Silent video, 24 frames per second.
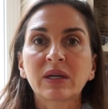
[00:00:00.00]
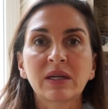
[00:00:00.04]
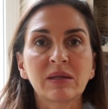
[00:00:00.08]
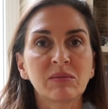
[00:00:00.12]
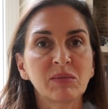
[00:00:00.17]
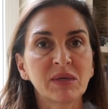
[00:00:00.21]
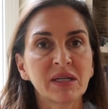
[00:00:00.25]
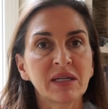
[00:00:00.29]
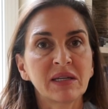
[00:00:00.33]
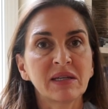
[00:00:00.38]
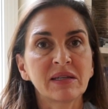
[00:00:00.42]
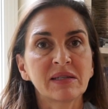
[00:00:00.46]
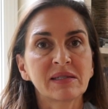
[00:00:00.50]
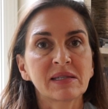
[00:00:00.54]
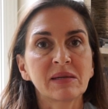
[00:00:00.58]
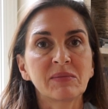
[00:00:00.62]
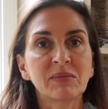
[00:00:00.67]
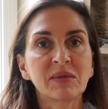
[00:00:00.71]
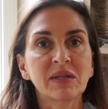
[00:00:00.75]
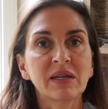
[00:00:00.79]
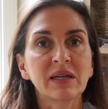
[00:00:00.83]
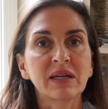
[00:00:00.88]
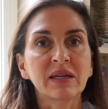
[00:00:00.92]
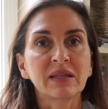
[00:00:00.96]
can be
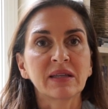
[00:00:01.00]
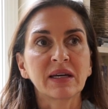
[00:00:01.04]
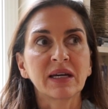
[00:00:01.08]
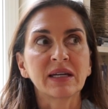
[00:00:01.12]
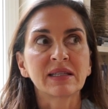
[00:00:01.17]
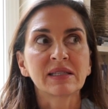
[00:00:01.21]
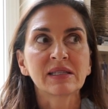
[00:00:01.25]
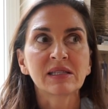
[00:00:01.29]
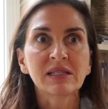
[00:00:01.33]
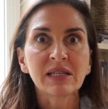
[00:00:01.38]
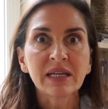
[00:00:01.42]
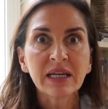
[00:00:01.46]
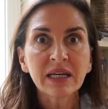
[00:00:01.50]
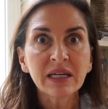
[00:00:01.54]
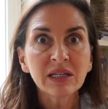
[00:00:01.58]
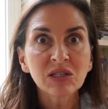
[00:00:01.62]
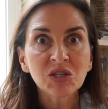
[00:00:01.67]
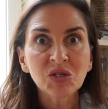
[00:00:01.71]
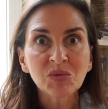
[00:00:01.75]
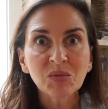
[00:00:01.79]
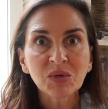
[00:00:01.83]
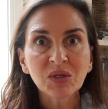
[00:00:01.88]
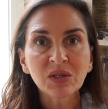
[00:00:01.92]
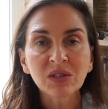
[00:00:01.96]
something that's
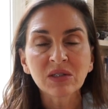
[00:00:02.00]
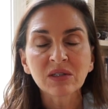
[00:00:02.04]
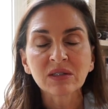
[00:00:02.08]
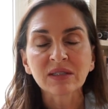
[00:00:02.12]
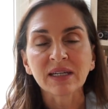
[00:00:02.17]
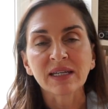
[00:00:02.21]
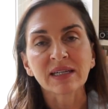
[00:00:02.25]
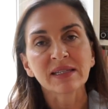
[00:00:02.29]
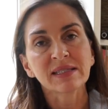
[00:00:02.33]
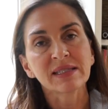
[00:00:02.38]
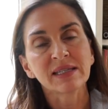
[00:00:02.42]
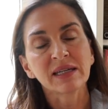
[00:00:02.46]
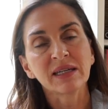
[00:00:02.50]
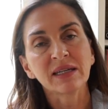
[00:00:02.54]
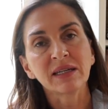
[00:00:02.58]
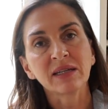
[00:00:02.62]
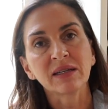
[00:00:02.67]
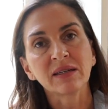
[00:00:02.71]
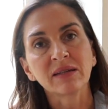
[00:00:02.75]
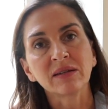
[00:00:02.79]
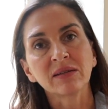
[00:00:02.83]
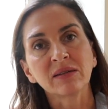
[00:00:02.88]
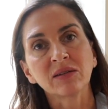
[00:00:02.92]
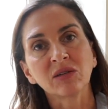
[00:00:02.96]
tangible, like
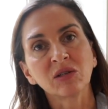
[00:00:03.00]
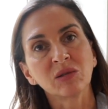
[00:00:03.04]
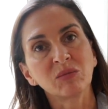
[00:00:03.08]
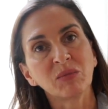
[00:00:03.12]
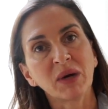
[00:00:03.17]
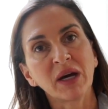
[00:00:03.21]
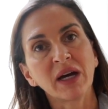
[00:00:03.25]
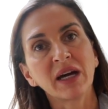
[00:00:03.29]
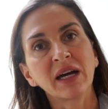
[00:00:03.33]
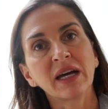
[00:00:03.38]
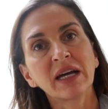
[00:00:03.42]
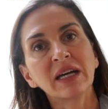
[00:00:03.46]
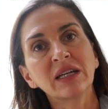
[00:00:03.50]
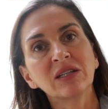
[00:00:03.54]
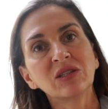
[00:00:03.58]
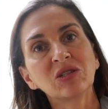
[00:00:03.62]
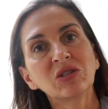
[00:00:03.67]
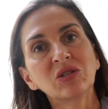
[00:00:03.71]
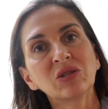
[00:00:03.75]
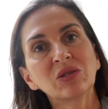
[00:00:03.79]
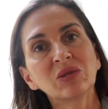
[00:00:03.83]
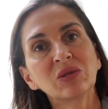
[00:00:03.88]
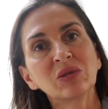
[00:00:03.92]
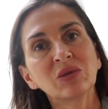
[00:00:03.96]
saying goodbye
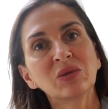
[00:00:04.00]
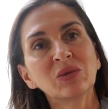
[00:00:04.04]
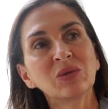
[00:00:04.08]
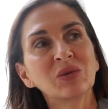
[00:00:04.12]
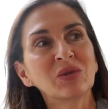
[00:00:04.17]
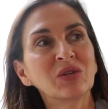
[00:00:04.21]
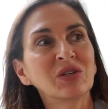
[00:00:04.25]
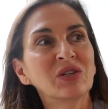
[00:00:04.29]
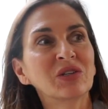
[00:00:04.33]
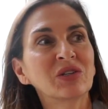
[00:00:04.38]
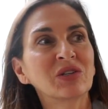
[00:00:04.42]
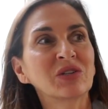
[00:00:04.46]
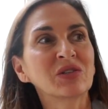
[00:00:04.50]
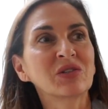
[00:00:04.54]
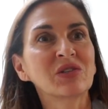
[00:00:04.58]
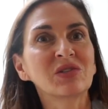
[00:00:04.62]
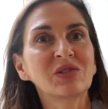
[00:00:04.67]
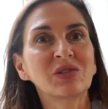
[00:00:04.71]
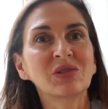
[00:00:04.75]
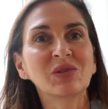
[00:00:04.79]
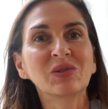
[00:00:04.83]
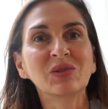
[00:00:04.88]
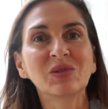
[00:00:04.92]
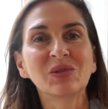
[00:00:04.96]
to your
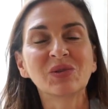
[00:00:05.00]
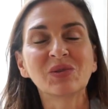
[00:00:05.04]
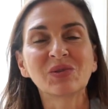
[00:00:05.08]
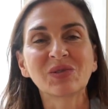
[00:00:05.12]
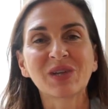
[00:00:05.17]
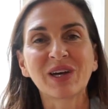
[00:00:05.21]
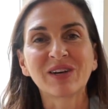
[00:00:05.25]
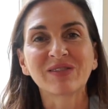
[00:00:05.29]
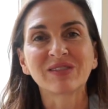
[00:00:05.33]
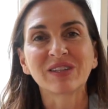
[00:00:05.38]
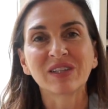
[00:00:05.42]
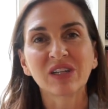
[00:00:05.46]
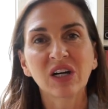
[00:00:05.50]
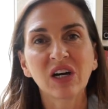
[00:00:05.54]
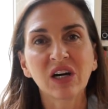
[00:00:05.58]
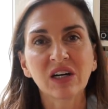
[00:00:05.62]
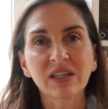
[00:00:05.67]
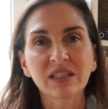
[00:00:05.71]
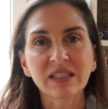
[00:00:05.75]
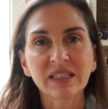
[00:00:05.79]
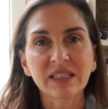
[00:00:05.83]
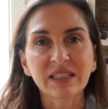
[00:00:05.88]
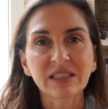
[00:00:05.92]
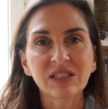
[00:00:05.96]
student who's off to
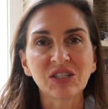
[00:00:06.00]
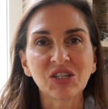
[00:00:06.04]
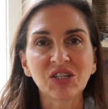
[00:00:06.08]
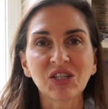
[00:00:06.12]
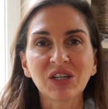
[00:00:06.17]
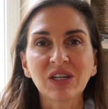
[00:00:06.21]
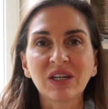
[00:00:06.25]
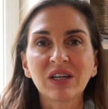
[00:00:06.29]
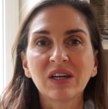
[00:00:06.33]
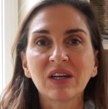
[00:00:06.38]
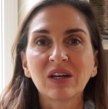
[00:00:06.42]
college,